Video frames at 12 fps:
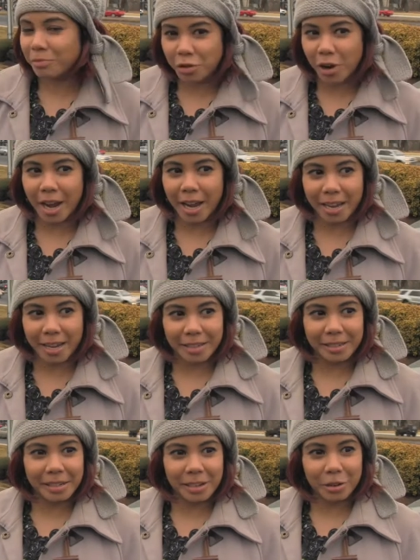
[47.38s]
try
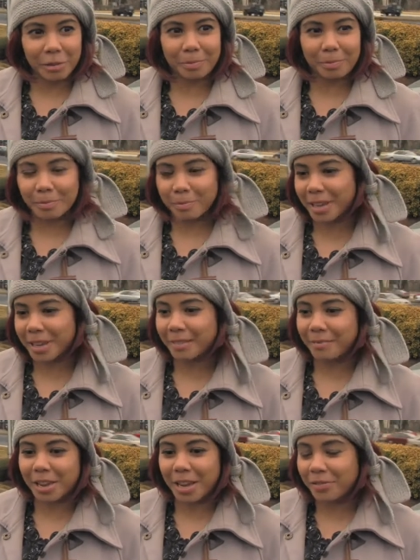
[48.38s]
and, you know,
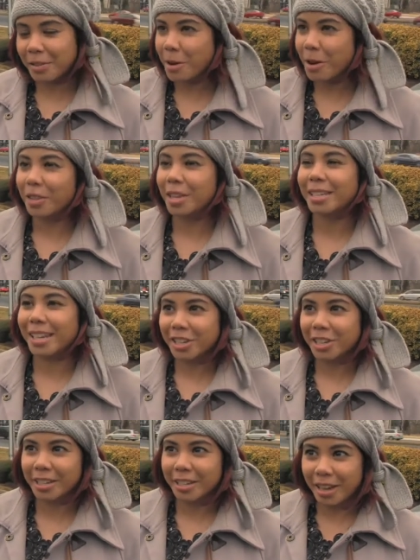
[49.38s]
give them all the
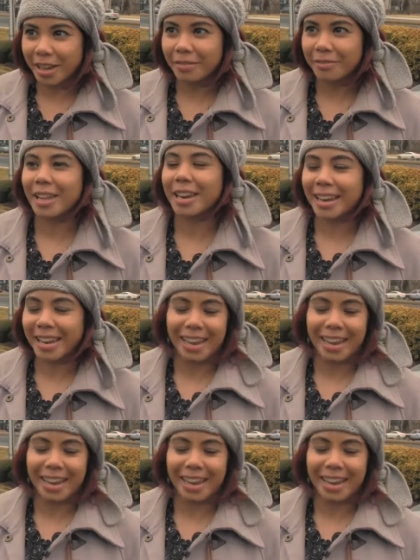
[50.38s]
attention and love that I